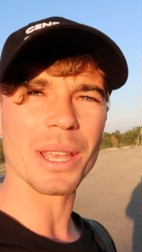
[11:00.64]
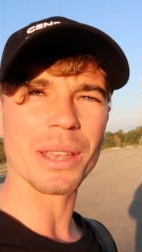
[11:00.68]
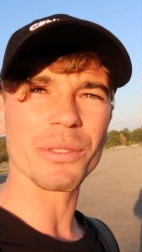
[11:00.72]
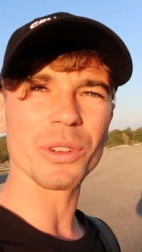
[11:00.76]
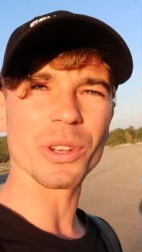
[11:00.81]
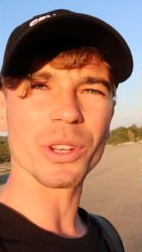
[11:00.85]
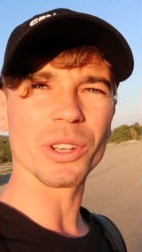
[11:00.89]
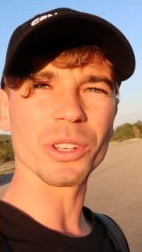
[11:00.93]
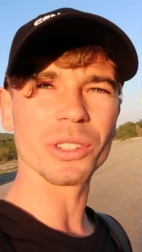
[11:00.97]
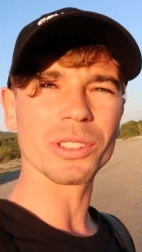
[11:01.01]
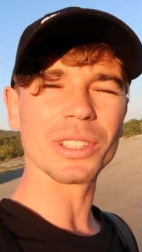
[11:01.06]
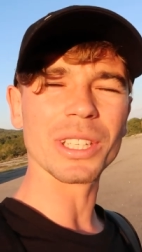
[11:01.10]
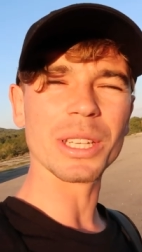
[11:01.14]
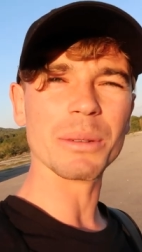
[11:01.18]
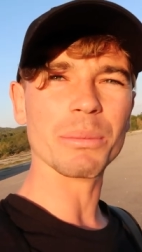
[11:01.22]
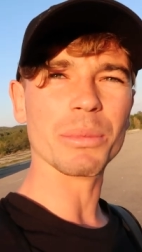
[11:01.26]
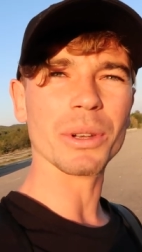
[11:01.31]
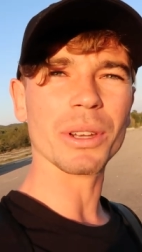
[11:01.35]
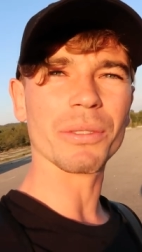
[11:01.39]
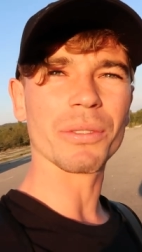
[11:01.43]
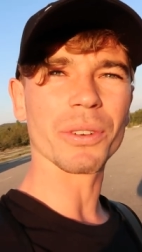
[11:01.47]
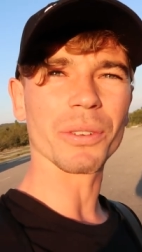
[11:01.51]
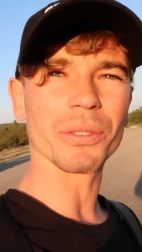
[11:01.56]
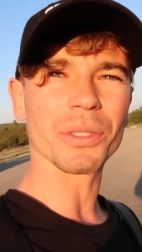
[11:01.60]
gave you a good
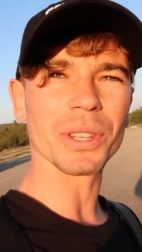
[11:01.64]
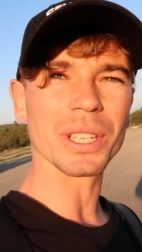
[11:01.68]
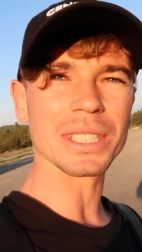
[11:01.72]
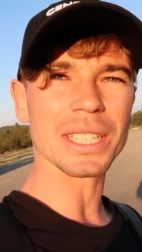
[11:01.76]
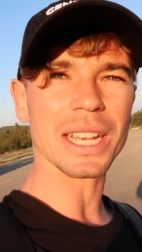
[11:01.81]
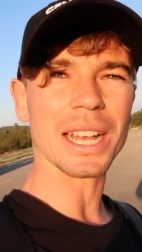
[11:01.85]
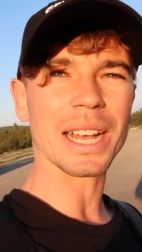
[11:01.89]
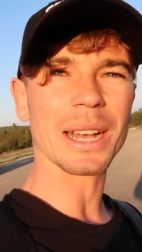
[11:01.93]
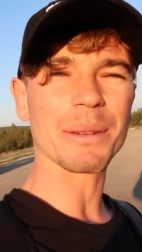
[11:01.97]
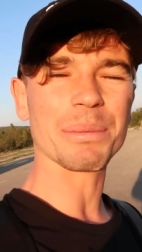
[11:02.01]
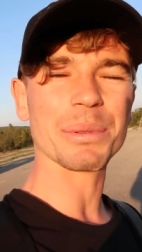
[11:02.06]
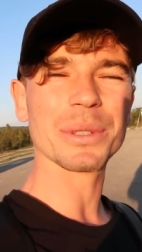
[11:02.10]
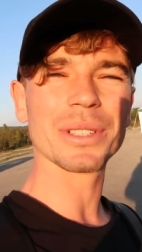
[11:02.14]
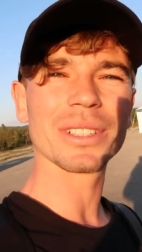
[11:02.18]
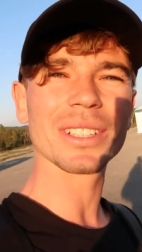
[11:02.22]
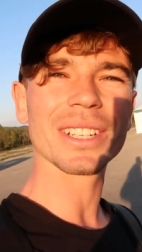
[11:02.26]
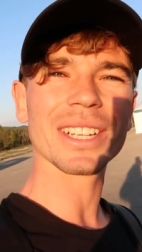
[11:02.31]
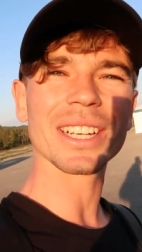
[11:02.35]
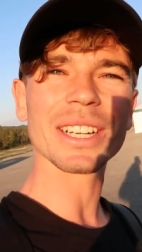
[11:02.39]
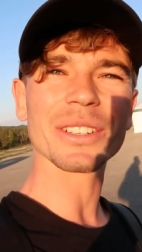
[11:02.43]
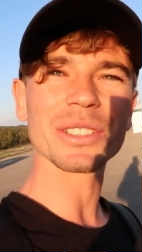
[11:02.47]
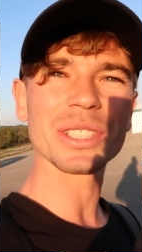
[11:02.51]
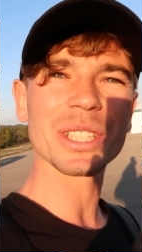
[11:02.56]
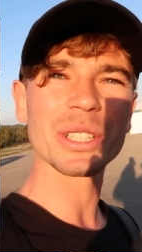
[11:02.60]
debrief of things that happened,
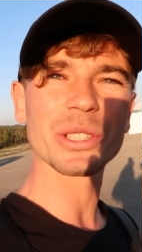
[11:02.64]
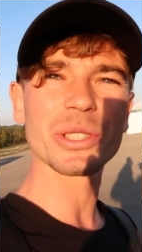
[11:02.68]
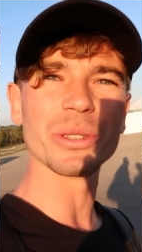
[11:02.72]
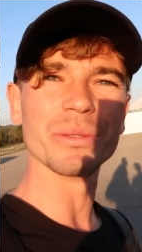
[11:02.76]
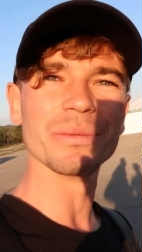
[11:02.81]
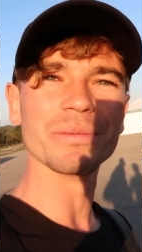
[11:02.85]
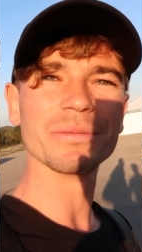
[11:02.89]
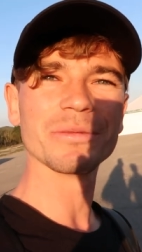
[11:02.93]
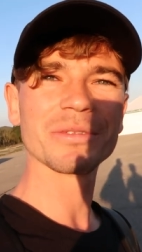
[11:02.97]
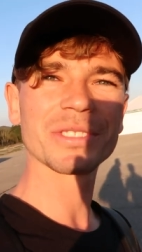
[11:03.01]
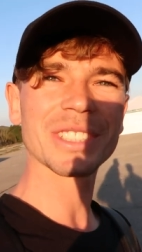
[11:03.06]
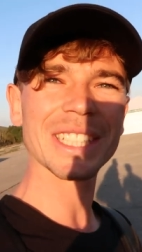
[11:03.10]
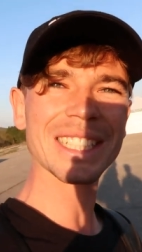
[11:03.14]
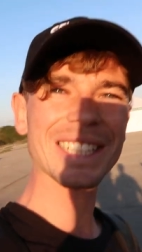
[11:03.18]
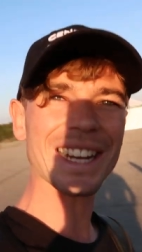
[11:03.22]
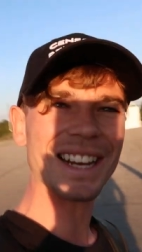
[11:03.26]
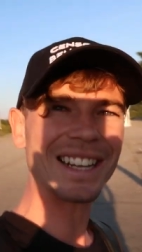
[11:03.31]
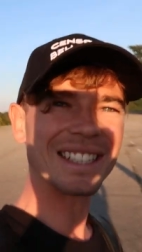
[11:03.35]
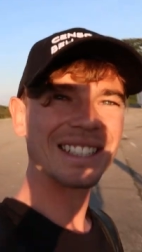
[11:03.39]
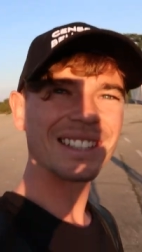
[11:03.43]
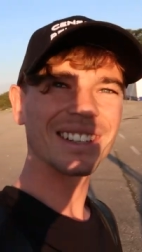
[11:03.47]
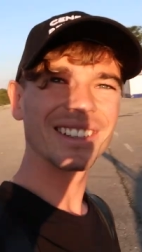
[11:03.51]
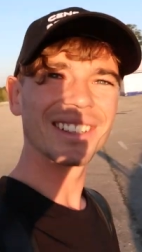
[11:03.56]
and I'll see you soon. Cheers, guys.